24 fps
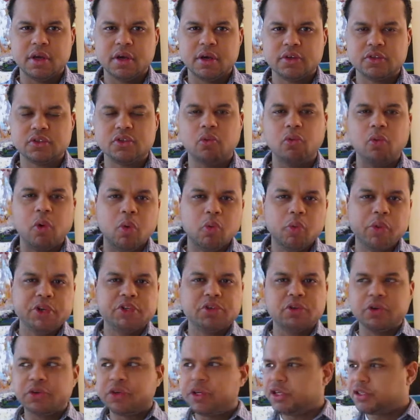So what we
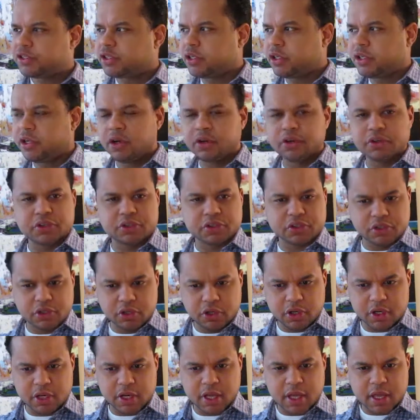traditionally
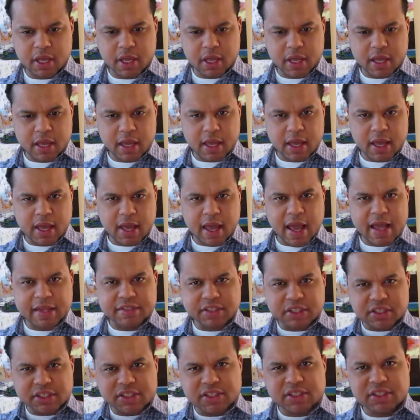understood
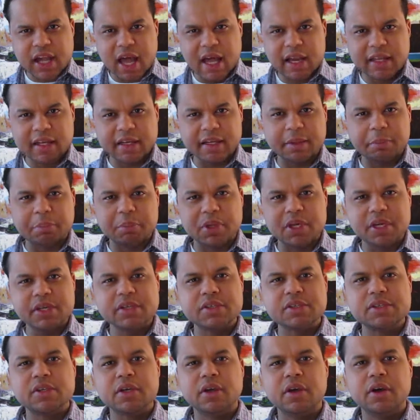as a solid
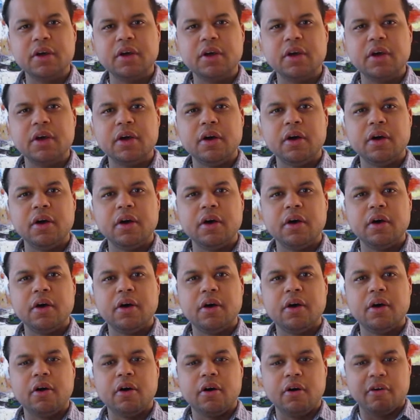piece
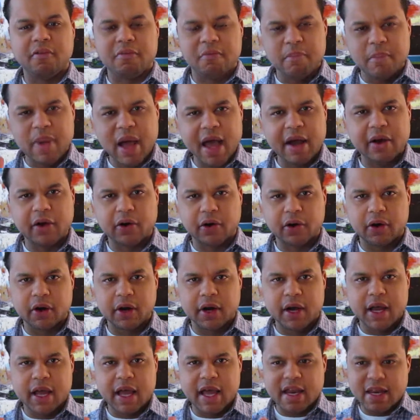of matter,
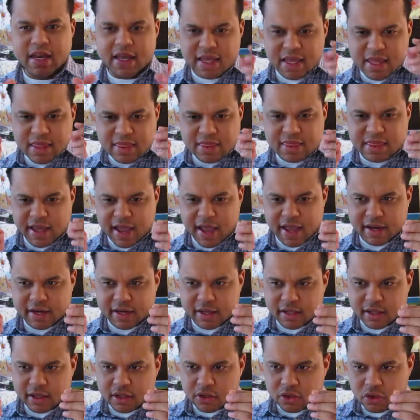and in that
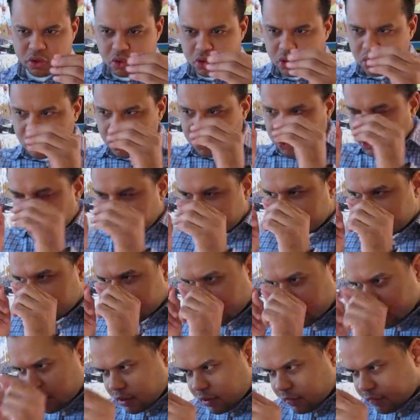you could look at the
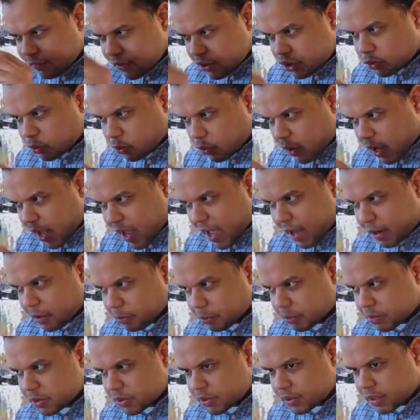individual
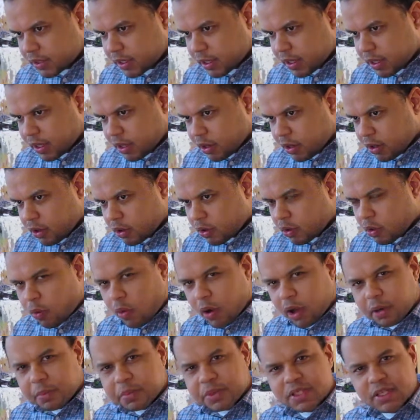atoms,
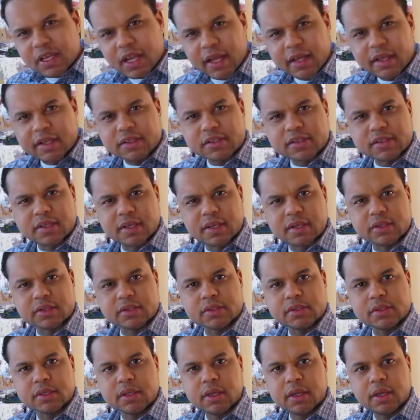quantum science
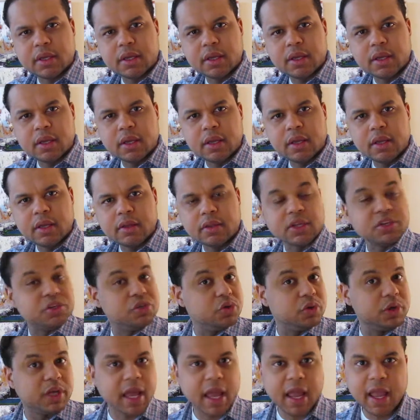says that
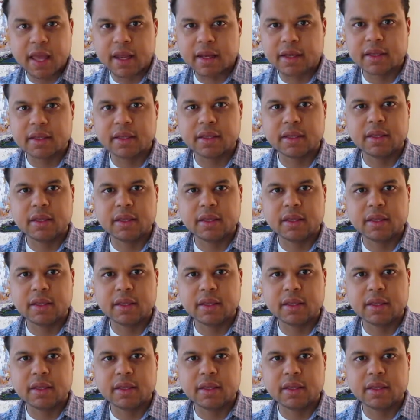you can't.